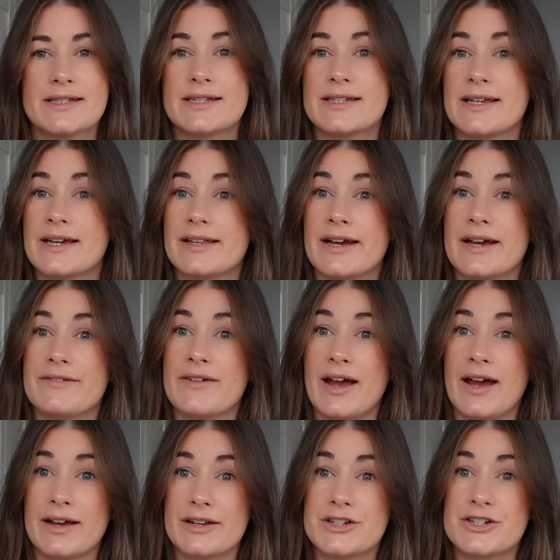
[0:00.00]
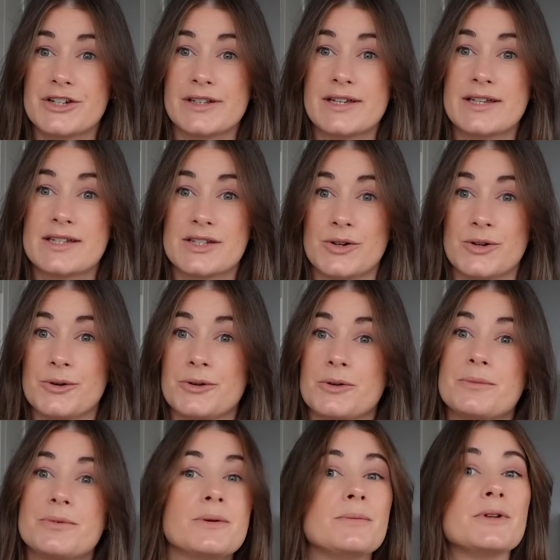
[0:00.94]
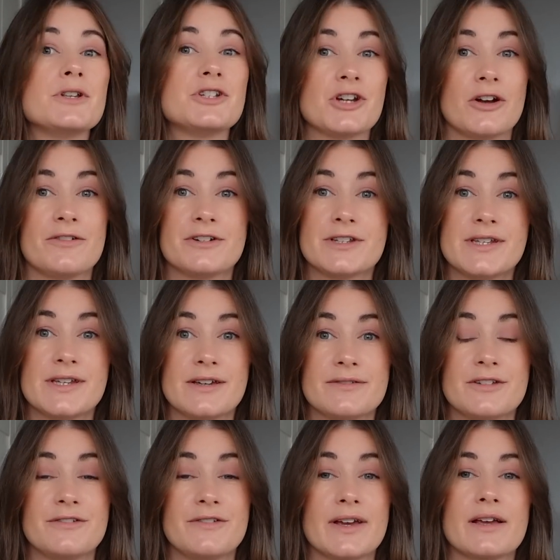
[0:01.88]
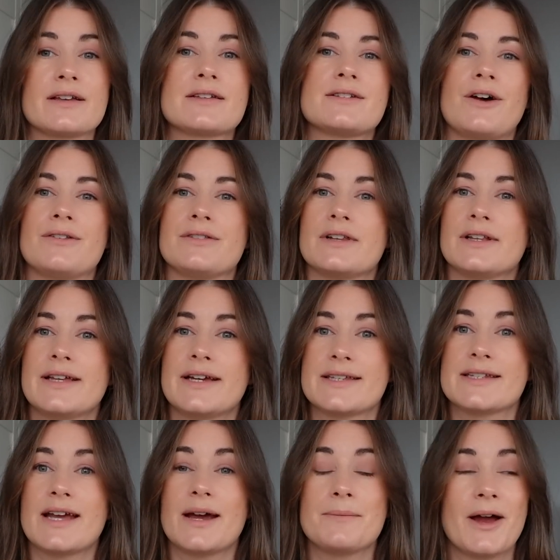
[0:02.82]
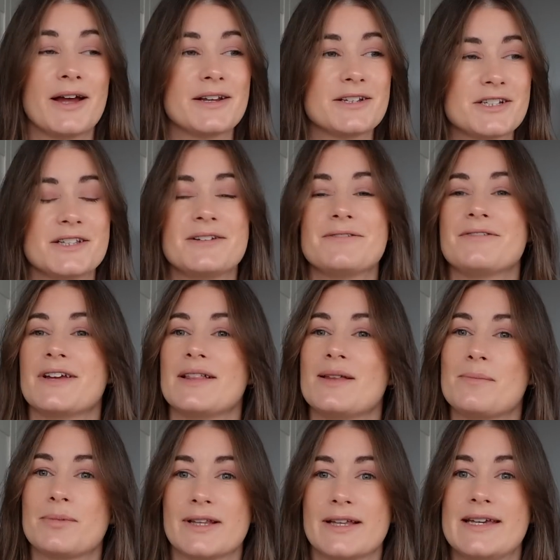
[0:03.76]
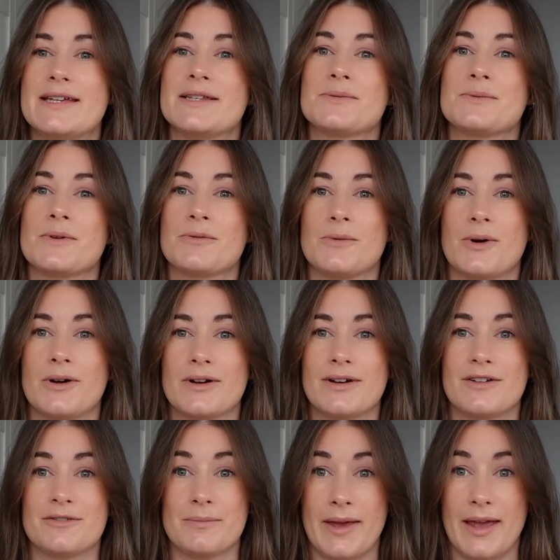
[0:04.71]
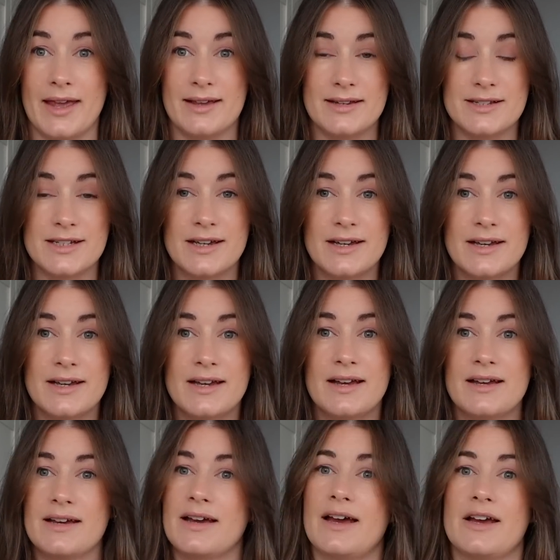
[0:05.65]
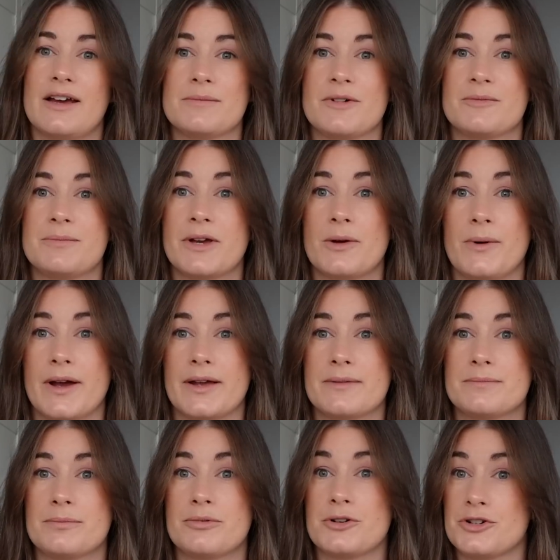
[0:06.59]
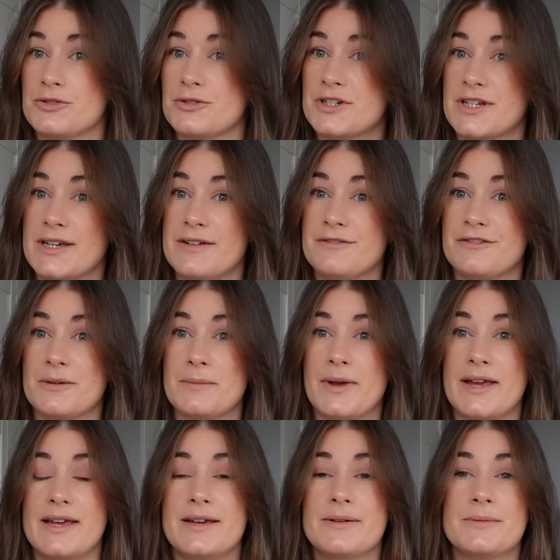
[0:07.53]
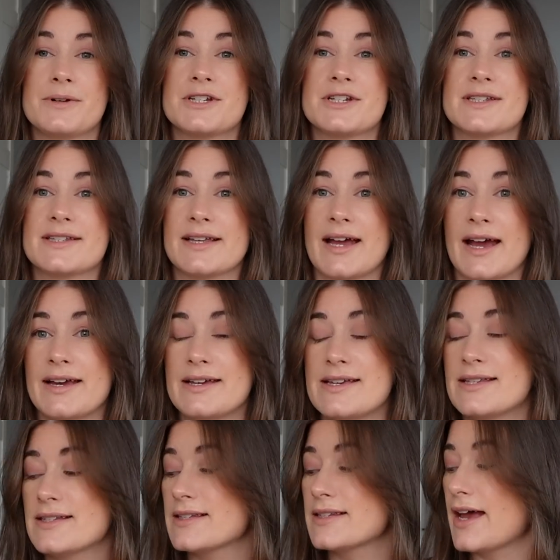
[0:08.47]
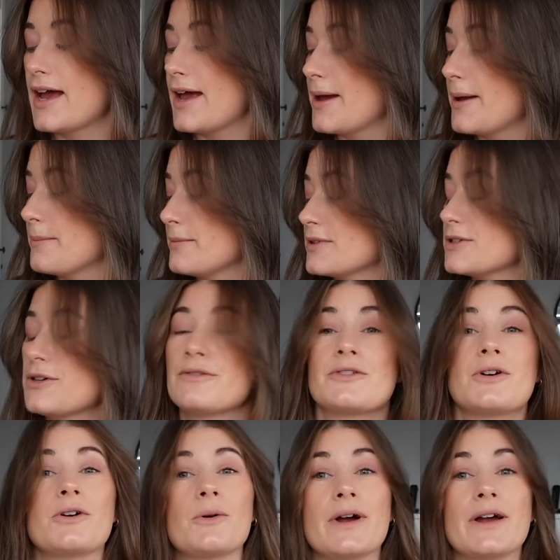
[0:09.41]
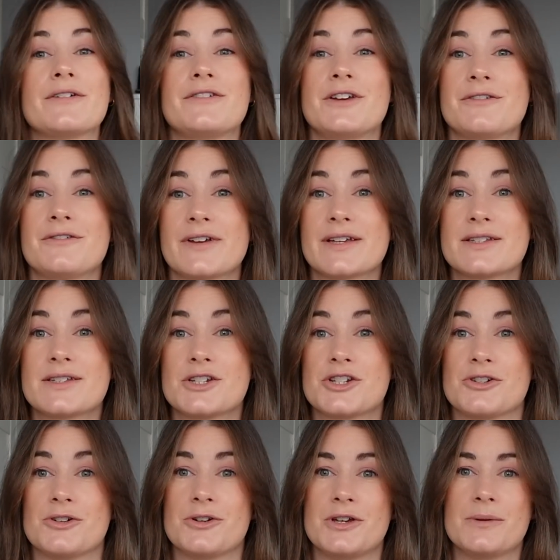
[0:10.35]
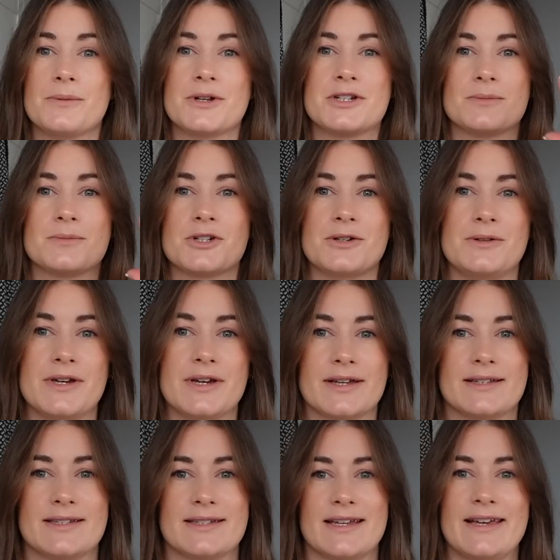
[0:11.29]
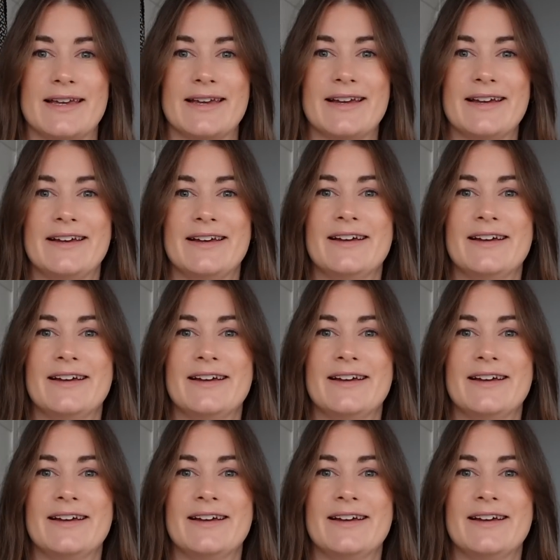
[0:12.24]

to say that I've actually sewn up the majority of the things on the list. I'm actually really pleased with what I've made. I've been quite productive for me, which is nice. So I've got quite a few things to show you, which I'm sure you can see